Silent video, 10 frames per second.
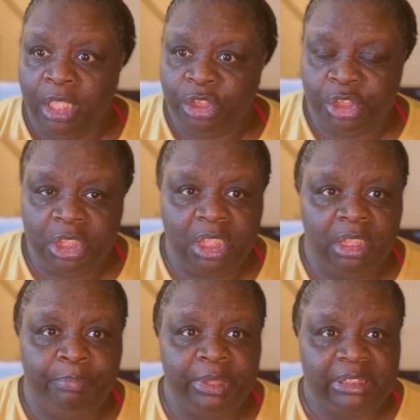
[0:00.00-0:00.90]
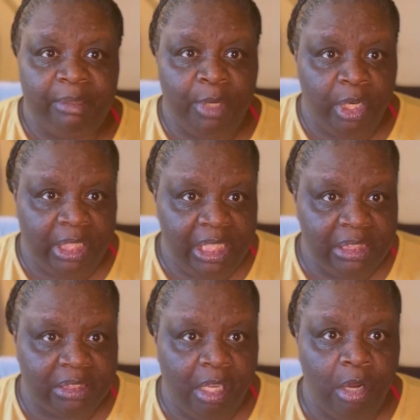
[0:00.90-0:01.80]
She could have put some of her
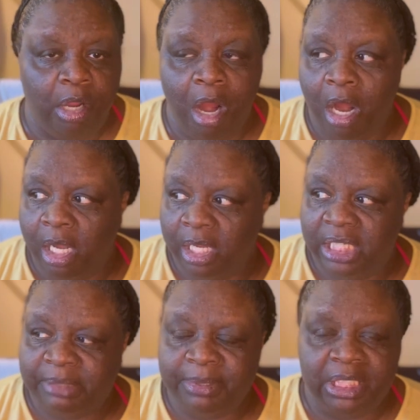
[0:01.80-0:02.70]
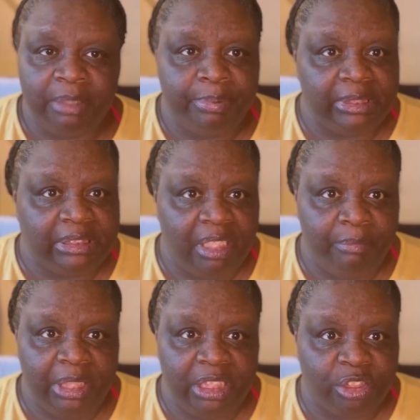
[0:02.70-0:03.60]
kids in her car. Her husband could have put
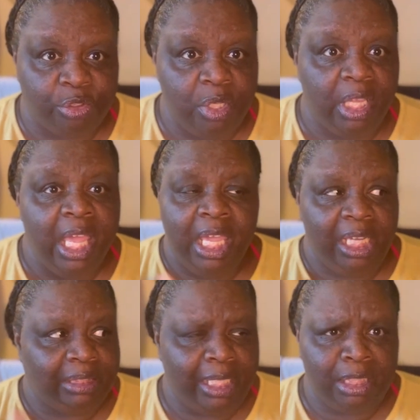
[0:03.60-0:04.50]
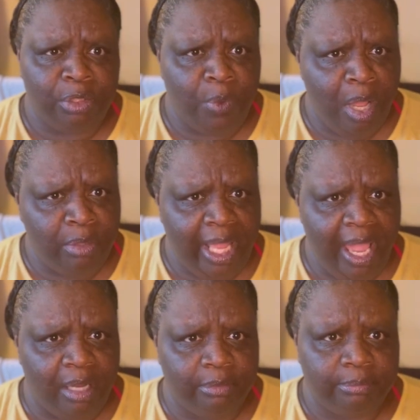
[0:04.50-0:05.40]
some in his truck and they could have rolled
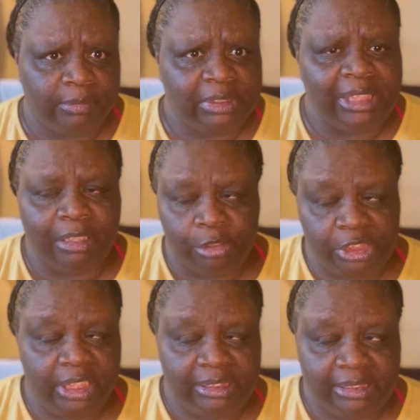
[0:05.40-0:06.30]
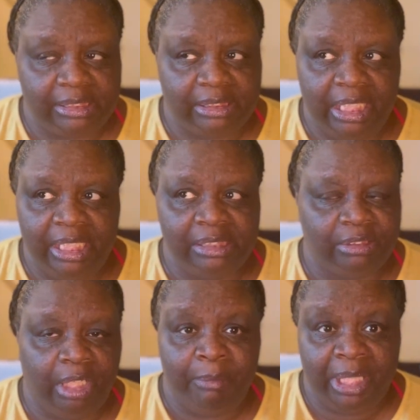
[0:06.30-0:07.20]
out because I know she has six kids,
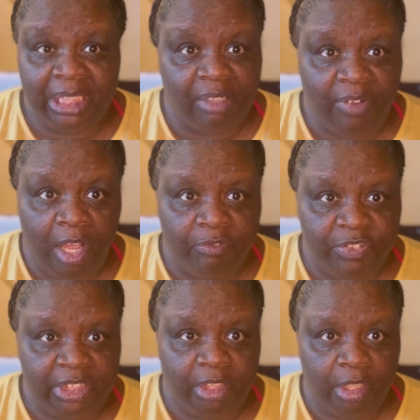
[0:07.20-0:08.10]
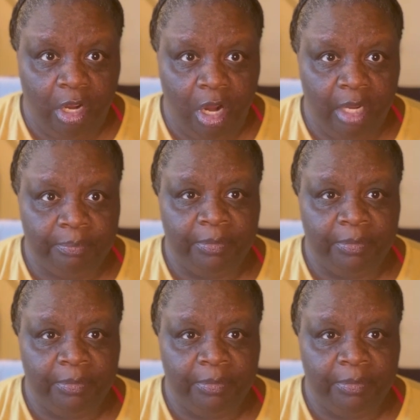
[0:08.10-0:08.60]
so they may not have all fit in her car.